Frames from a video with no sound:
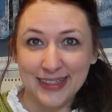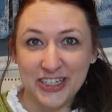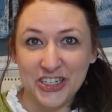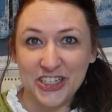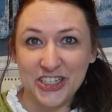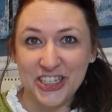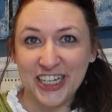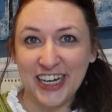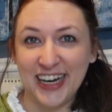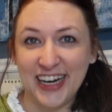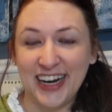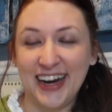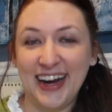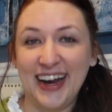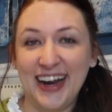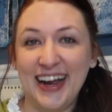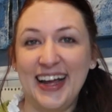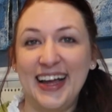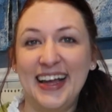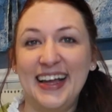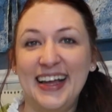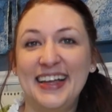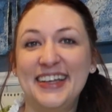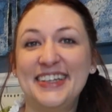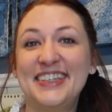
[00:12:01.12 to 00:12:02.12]
this year,
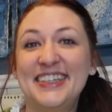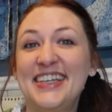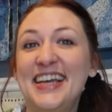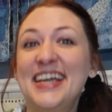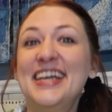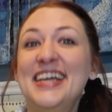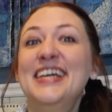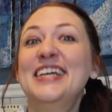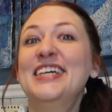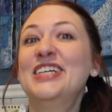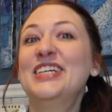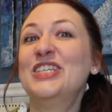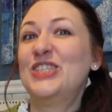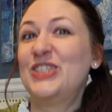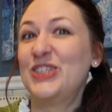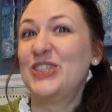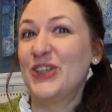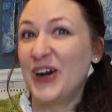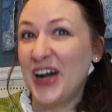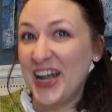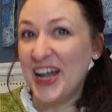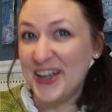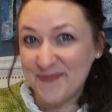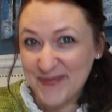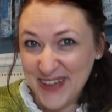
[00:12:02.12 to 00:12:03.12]
and so
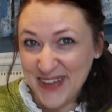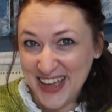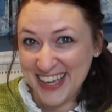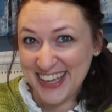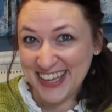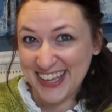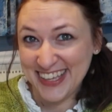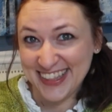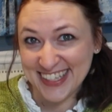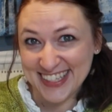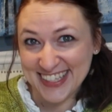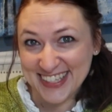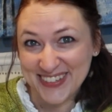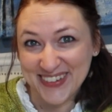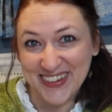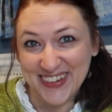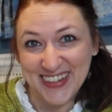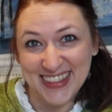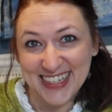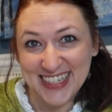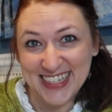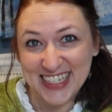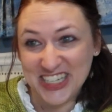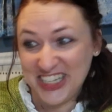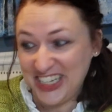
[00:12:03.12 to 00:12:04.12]
I'm making this
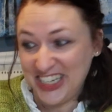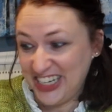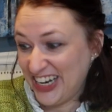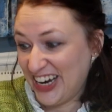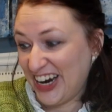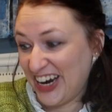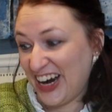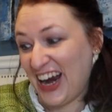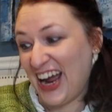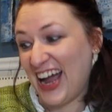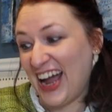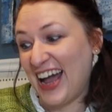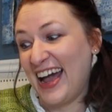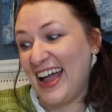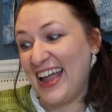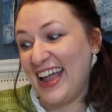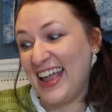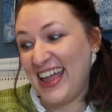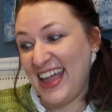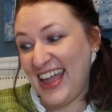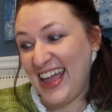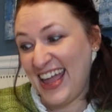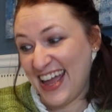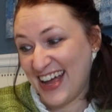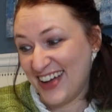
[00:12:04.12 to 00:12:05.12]
one this year.
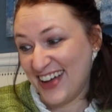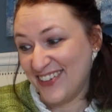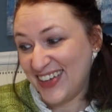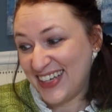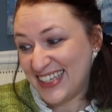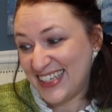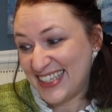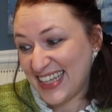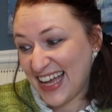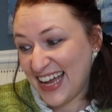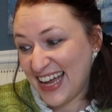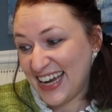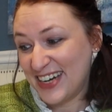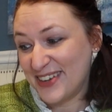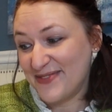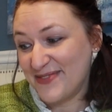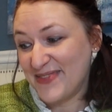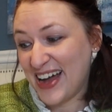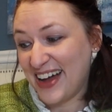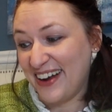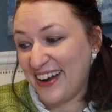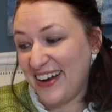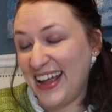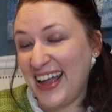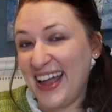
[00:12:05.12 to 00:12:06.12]
I am excited
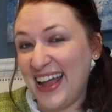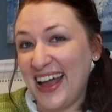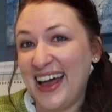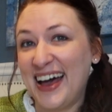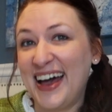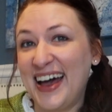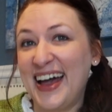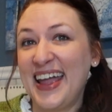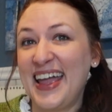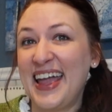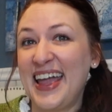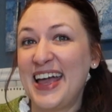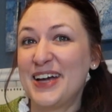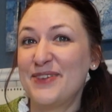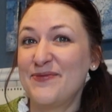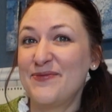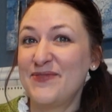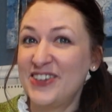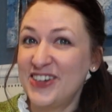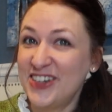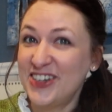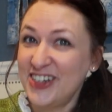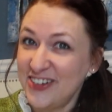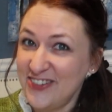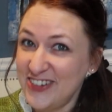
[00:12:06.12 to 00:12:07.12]
about it. I
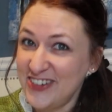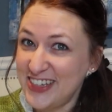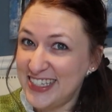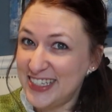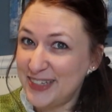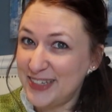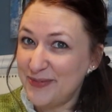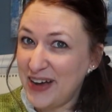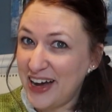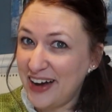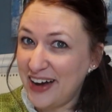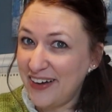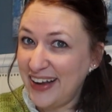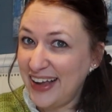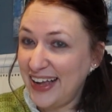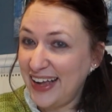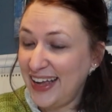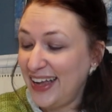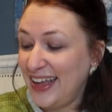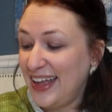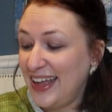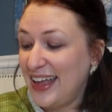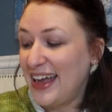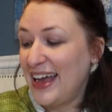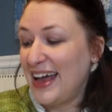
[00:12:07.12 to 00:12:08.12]
am nervous about it,
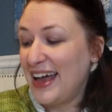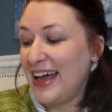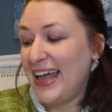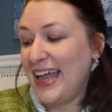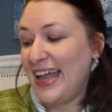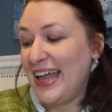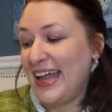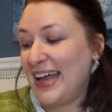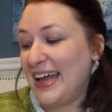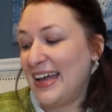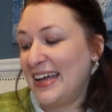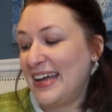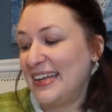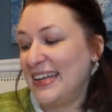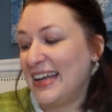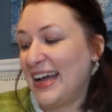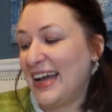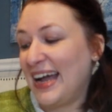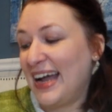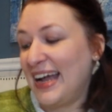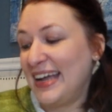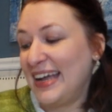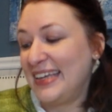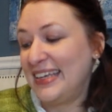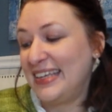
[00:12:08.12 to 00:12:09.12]
and
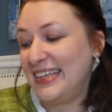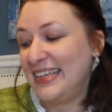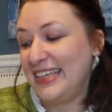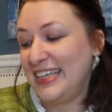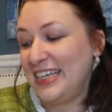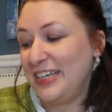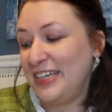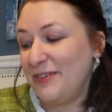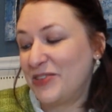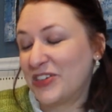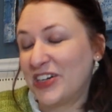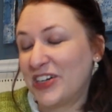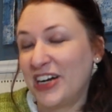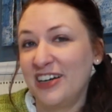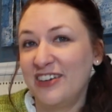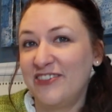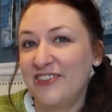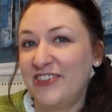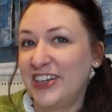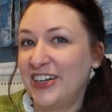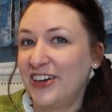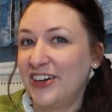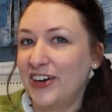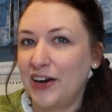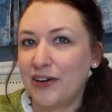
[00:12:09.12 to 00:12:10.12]
I keep trying to
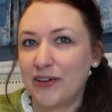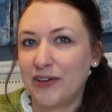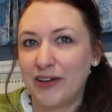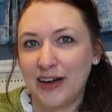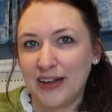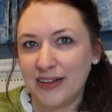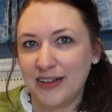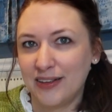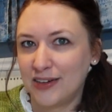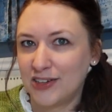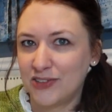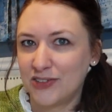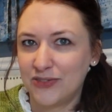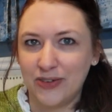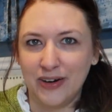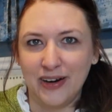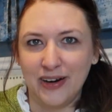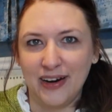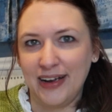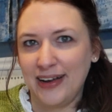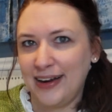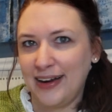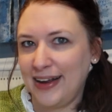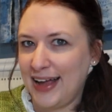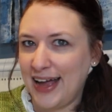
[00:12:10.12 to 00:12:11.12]
figure out colors for
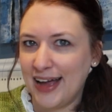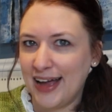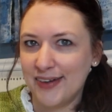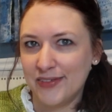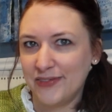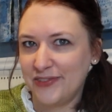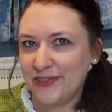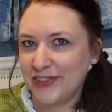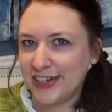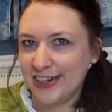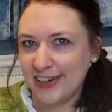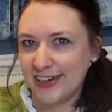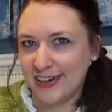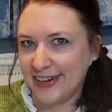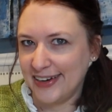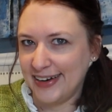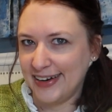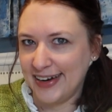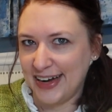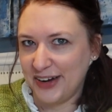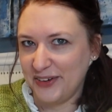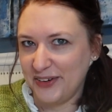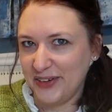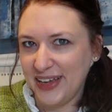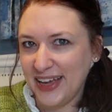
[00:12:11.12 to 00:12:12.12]
it, and I haven't figured it
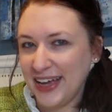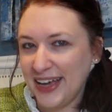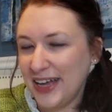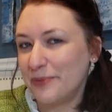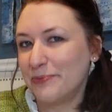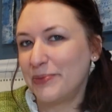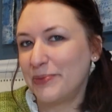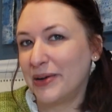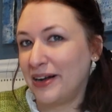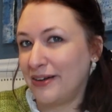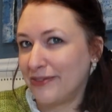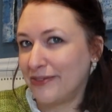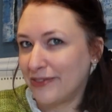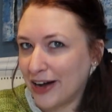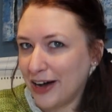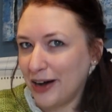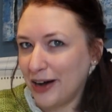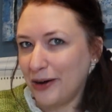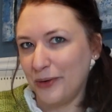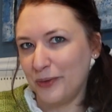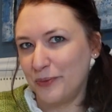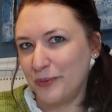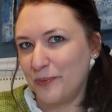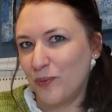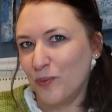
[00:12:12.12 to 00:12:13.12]
out yet, but I've
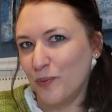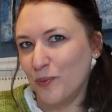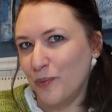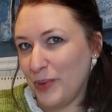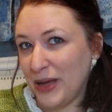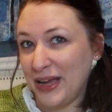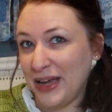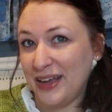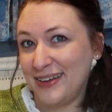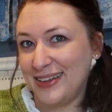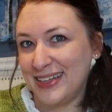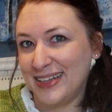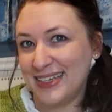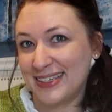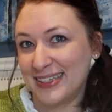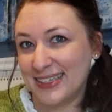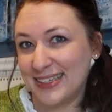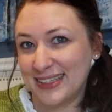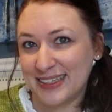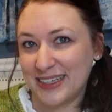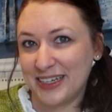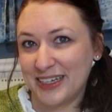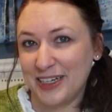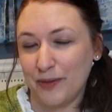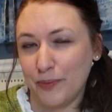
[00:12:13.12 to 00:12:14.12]
got a bit. This
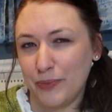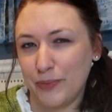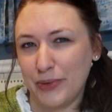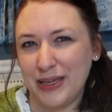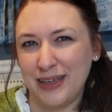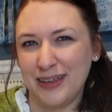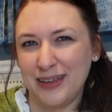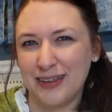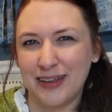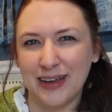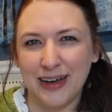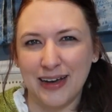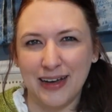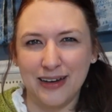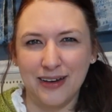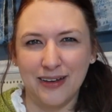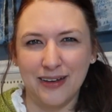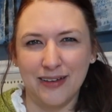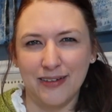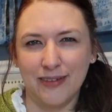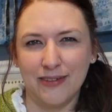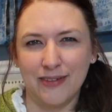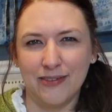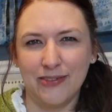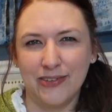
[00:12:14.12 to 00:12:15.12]
is gonna be kind
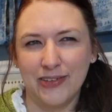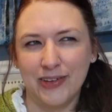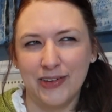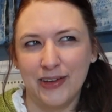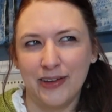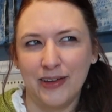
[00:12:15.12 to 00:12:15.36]
of,